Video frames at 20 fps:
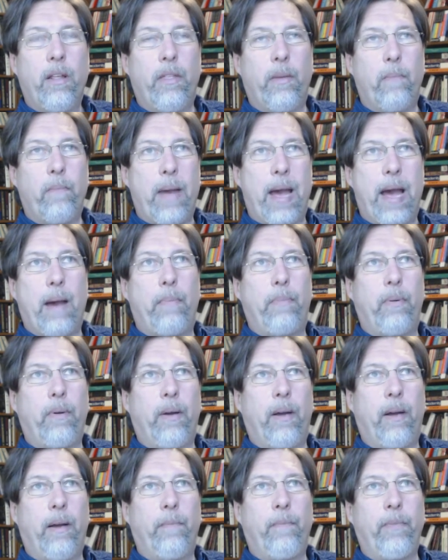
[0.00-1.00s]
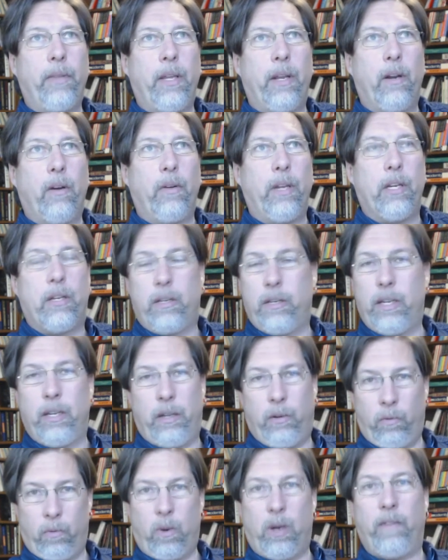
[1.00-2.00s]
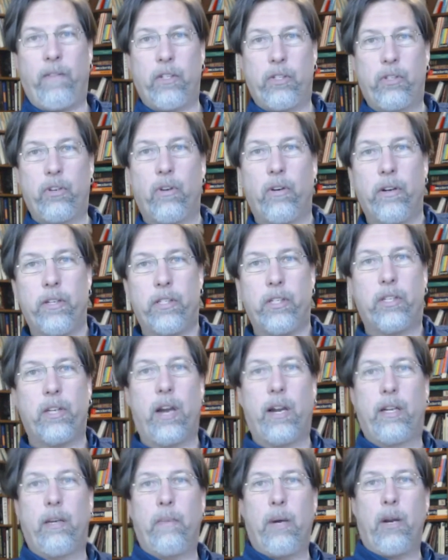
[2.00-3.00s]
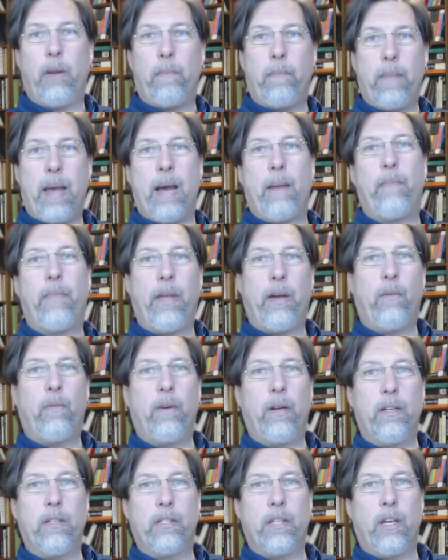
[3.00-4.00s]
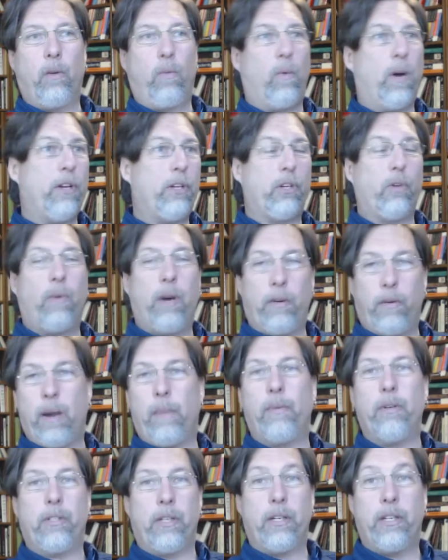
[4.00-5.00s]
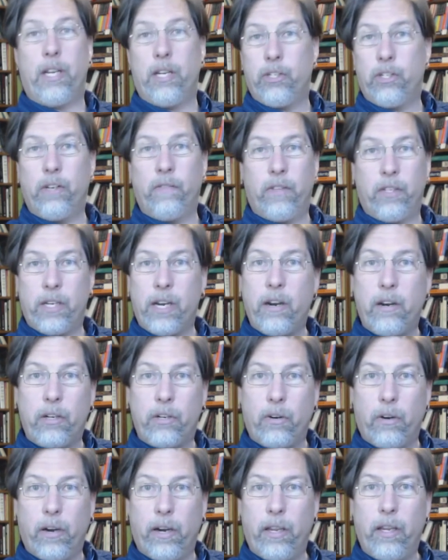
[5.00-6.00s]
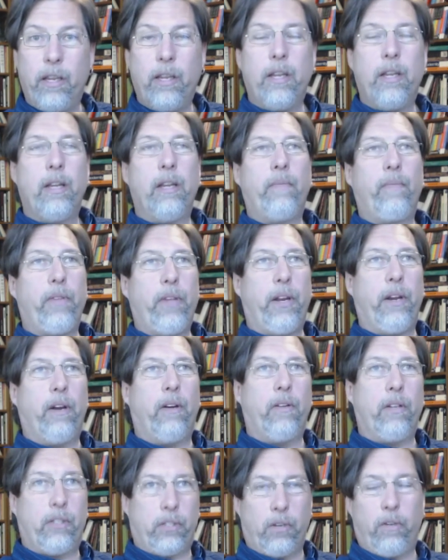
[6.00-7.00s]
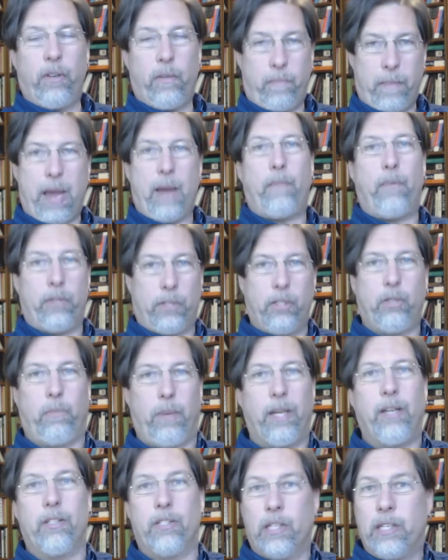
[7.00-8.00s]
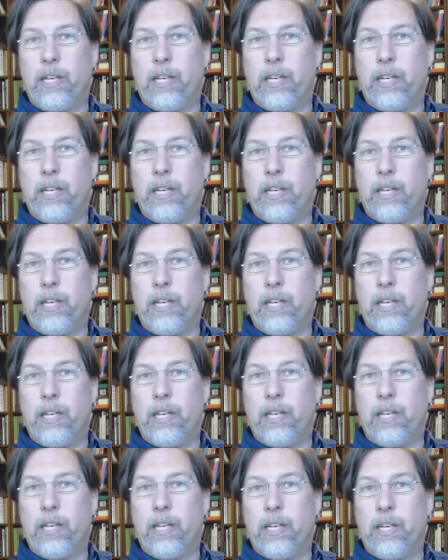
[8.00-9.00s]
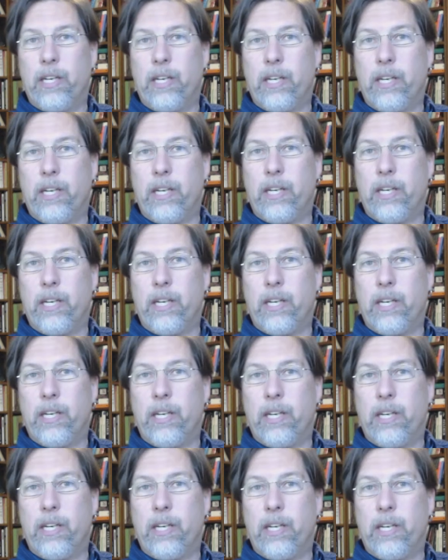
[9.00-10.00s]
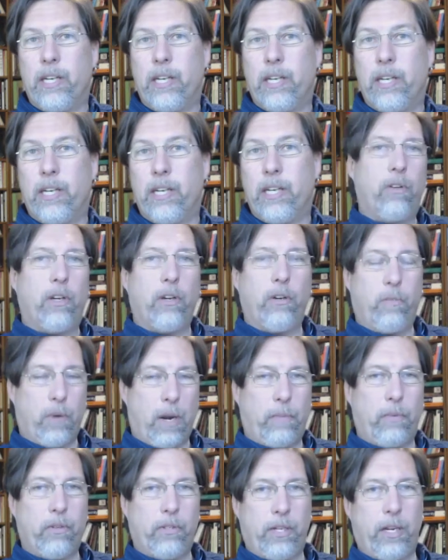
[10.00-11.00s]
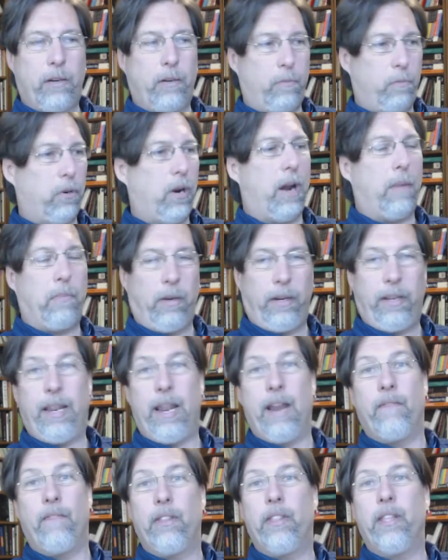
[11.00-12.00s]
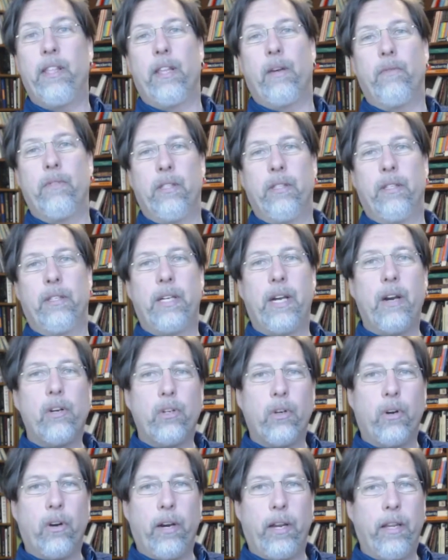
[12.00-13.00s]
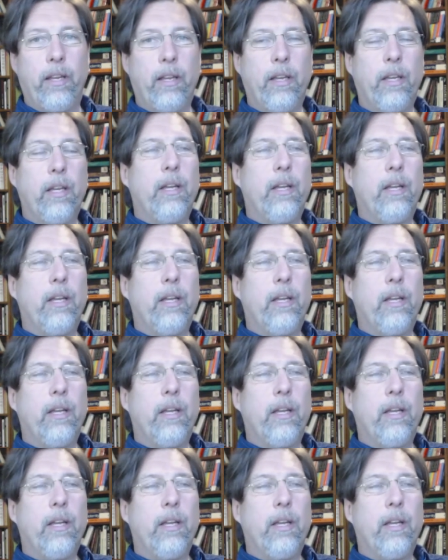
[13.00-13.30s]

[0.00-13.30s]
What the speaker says: The map. One of his stories, he talked about a map that was a one-to-one representation of the territory. And so the map was as big as the territory itself and represented properly everything that was in the territory.